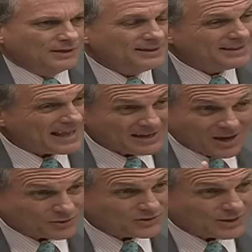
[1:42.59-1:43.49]
Did they
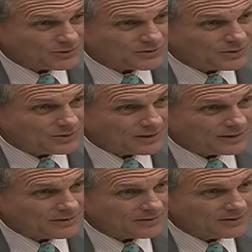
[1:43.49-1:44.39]
know she was doing
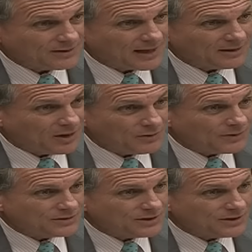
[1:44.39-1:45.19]
this? Did they know that